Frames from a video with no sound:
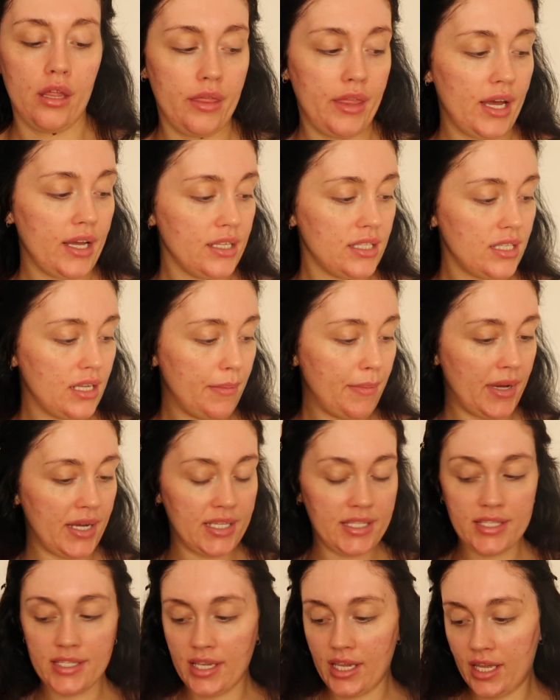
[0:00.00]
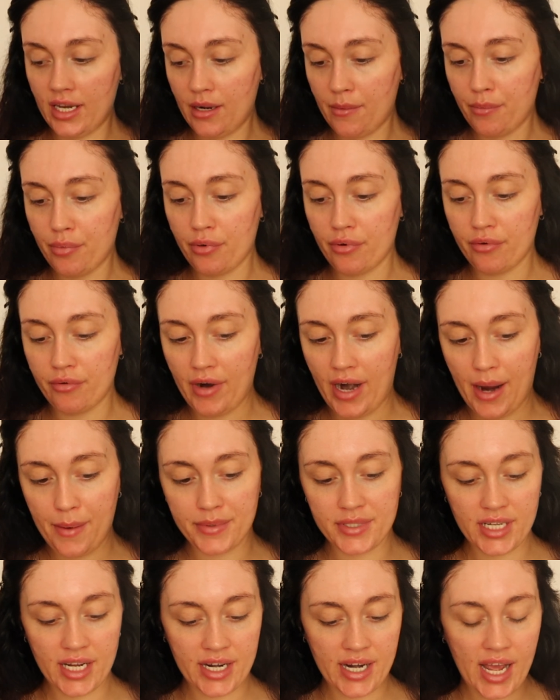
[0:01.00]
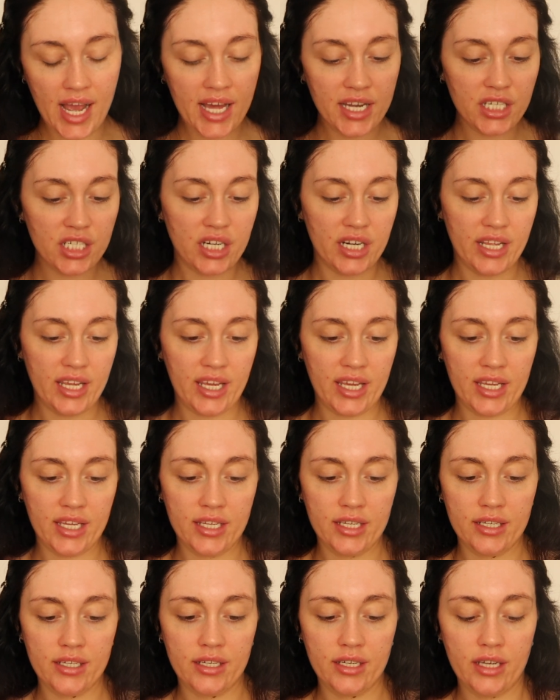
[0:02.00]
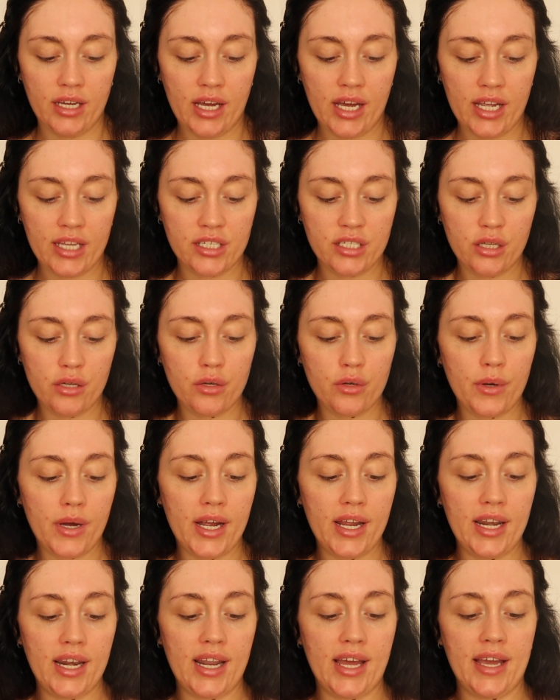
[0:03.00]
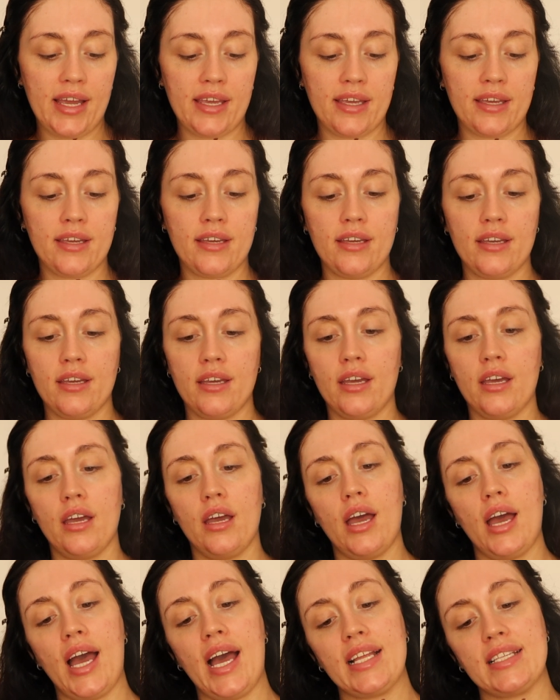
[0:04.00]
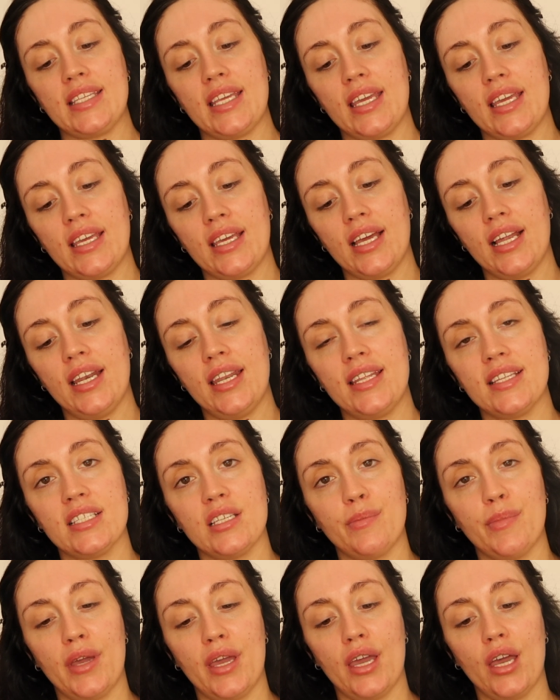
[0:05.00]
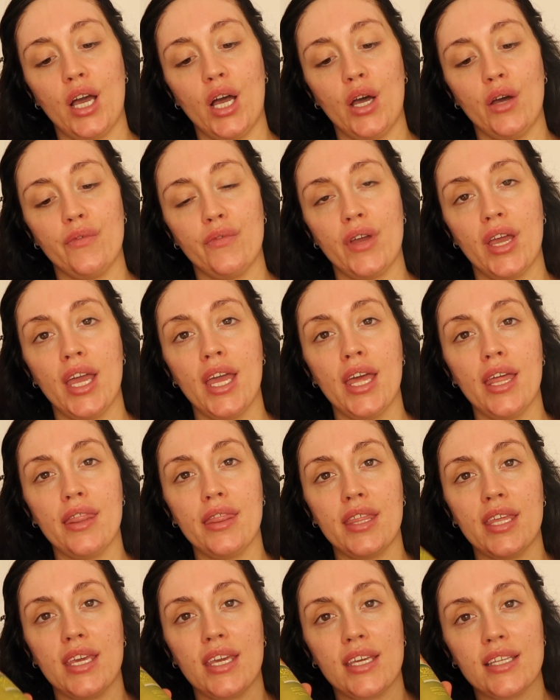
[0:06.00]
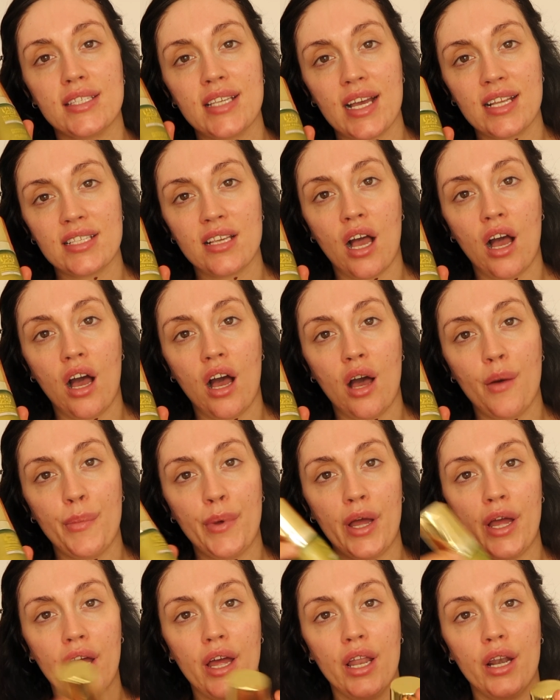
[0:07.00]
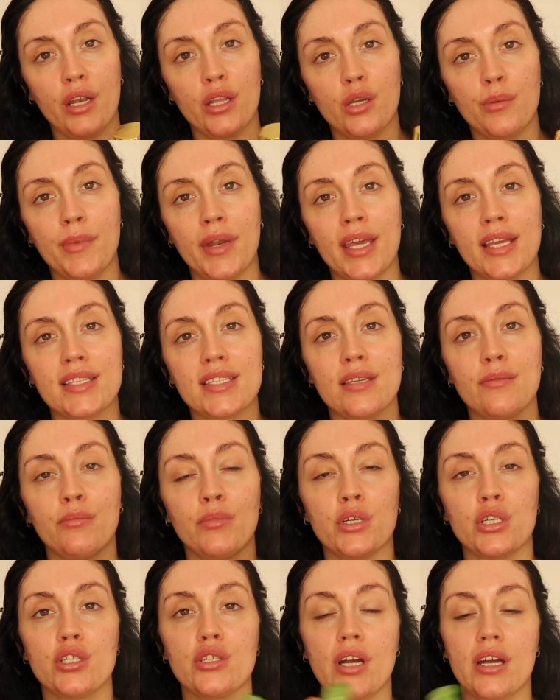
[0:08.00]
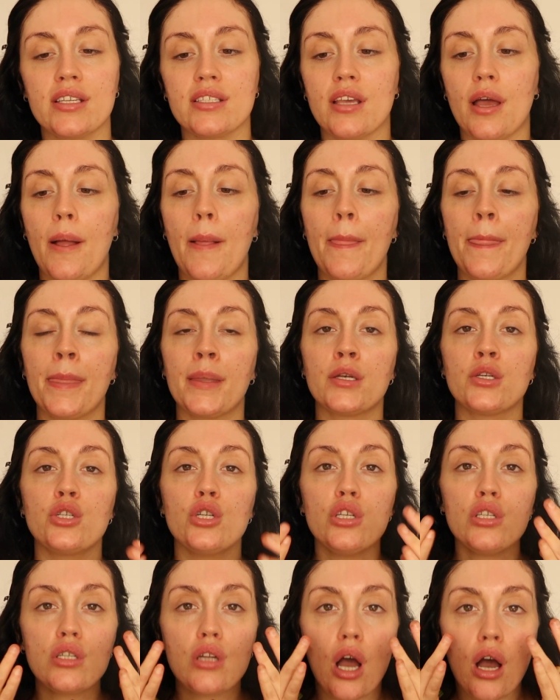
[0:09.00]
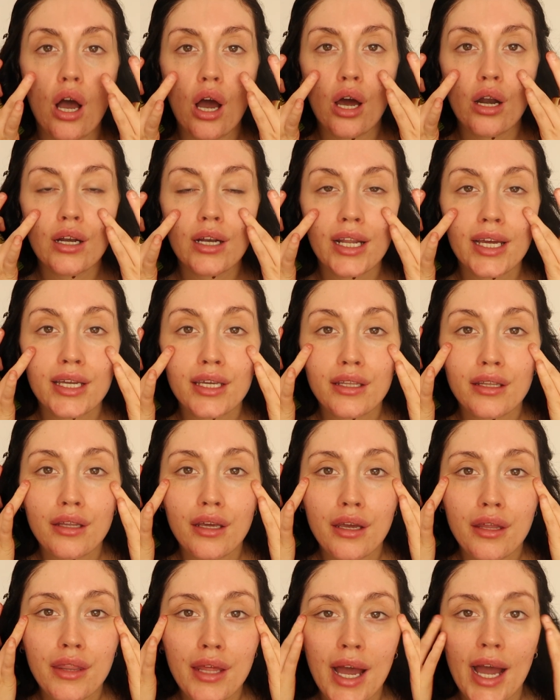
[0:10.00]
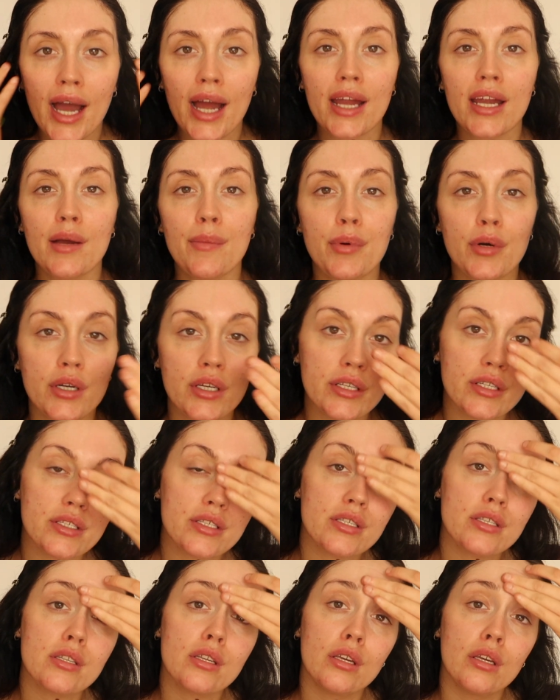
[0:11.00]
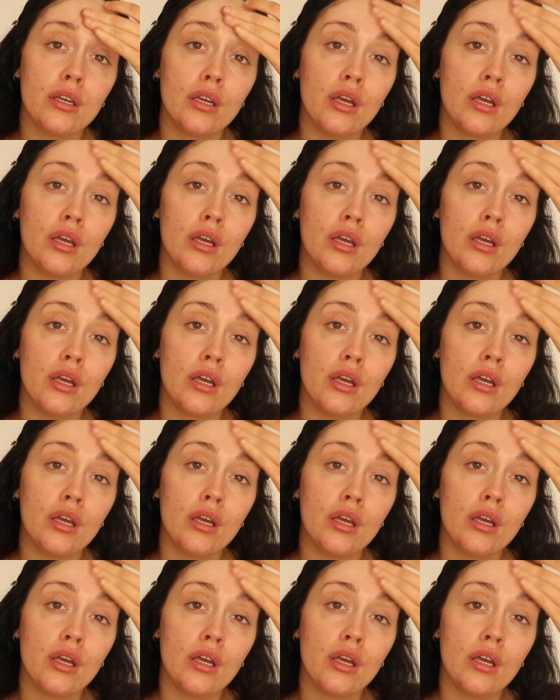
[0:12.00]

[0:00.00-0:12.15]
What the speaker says: That's my skin prepped, and actually I do quite like adding a little bit of the Harper Illuminated Moisturizer just on like the higher points